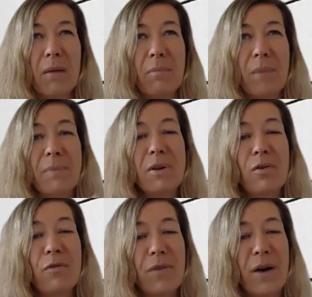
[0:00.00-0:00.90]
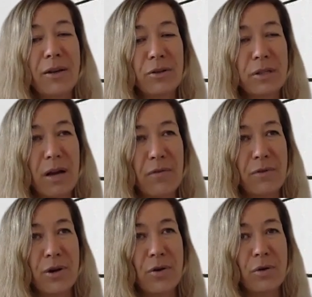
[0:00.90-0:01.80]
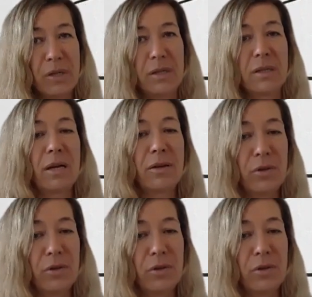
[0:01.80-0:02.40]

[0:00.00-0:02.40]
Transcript: maybe you find yourself noticing that